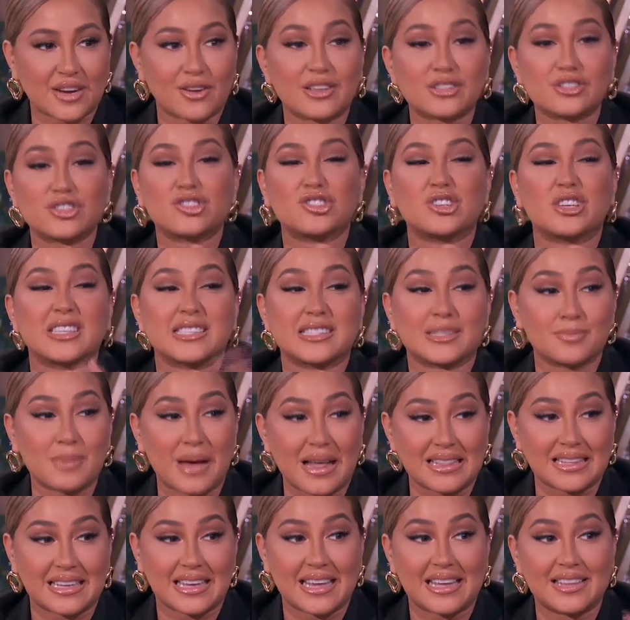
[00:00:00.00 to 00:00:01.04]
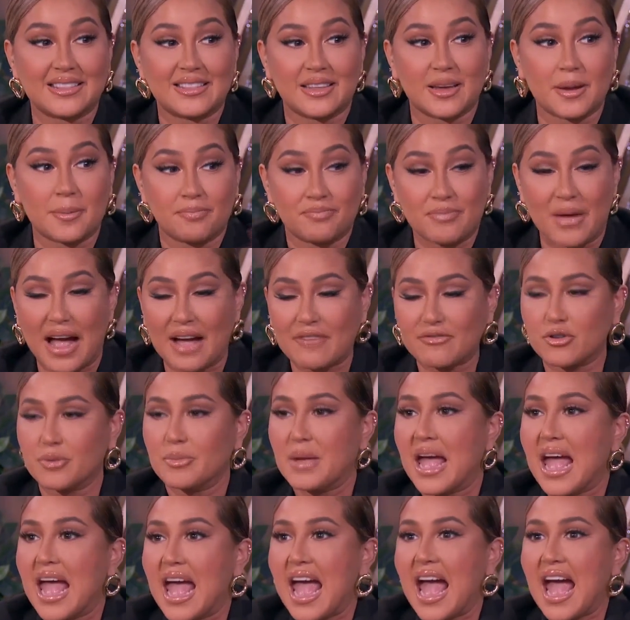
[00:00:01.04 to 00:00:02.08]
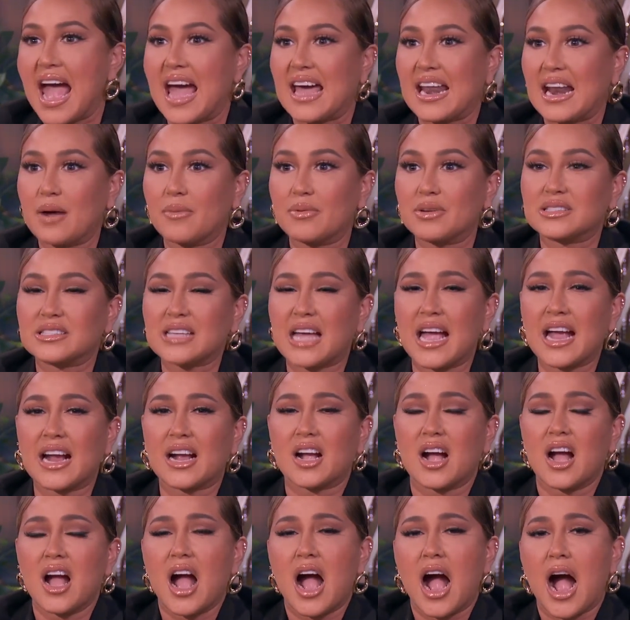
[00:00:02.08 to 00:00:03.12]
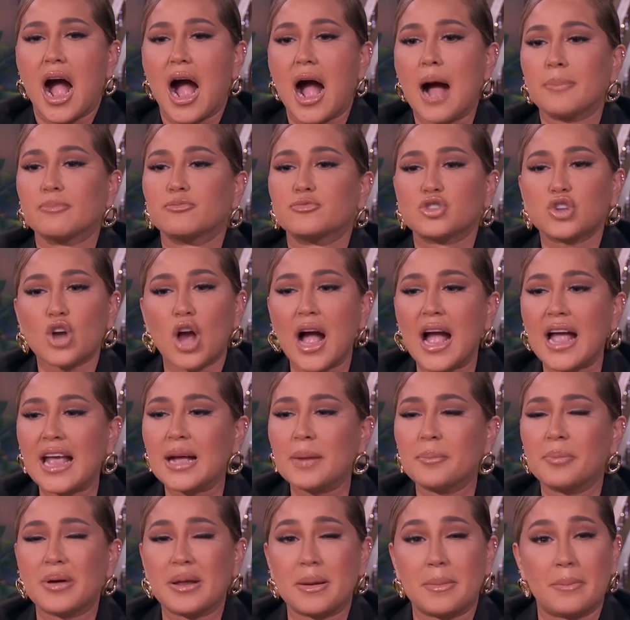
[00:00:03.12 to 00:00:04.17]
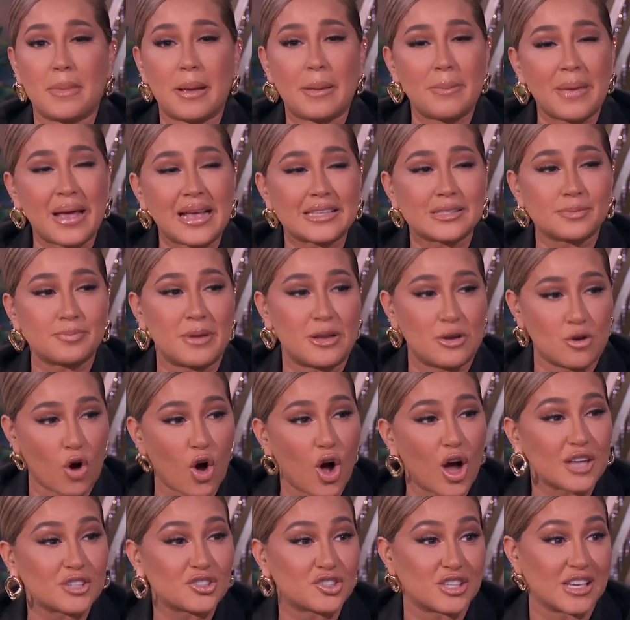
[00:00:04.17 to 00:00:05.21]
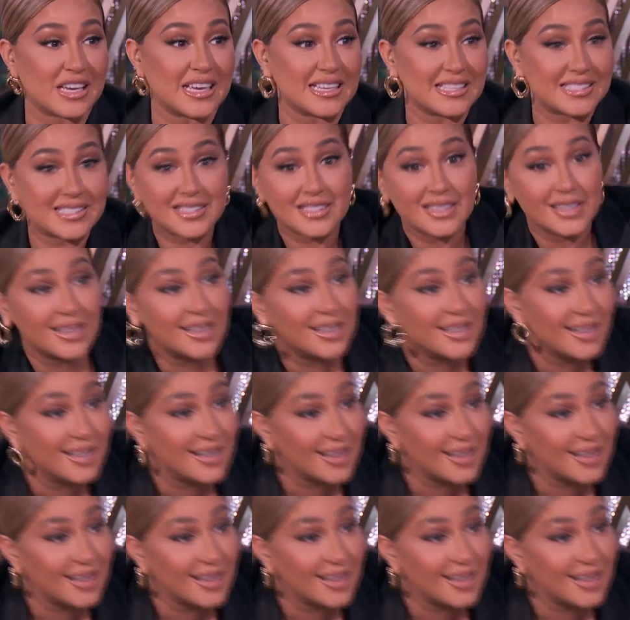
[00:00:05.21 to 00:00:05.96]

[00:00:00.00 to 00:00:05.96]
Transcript: cigarettes? So she could smell it in the bathroom. Right, right, yeah. right. And I was like, I'm trying, but it, it makes me nauseous